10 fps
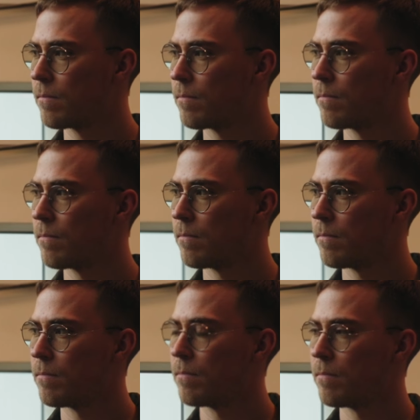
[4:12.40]

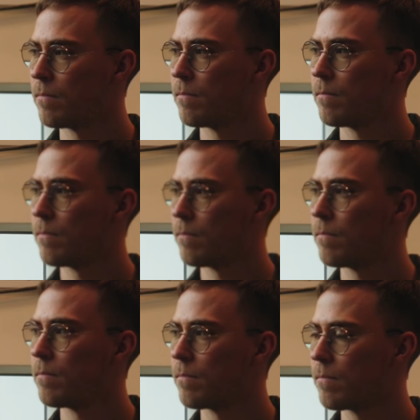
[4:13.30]

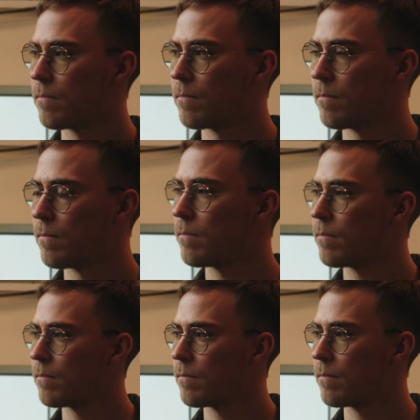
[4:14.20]

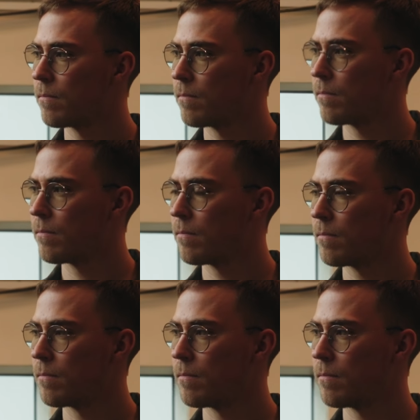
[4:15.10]

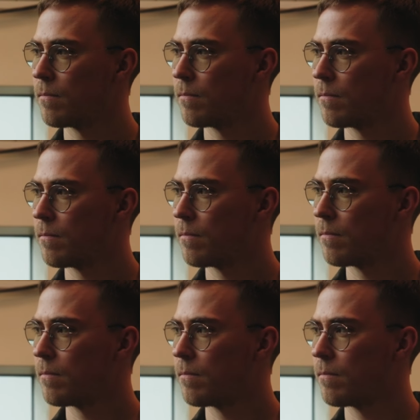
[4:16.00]

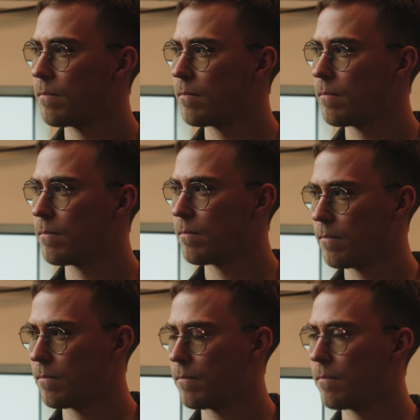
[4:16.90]

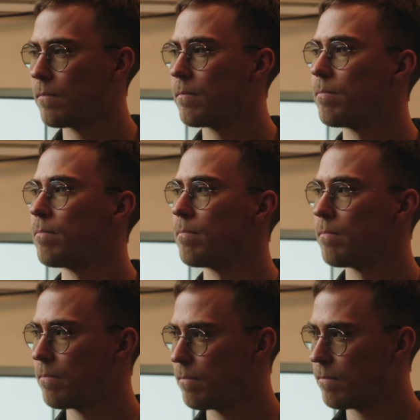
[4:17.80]

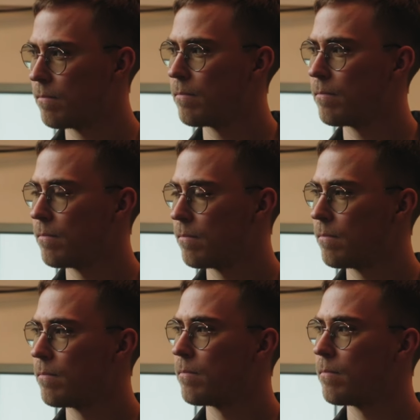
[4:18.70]

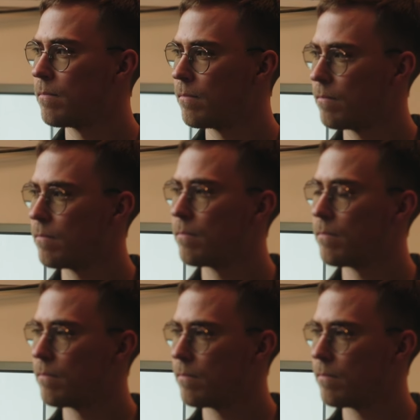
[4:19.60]
The person shown says nothing.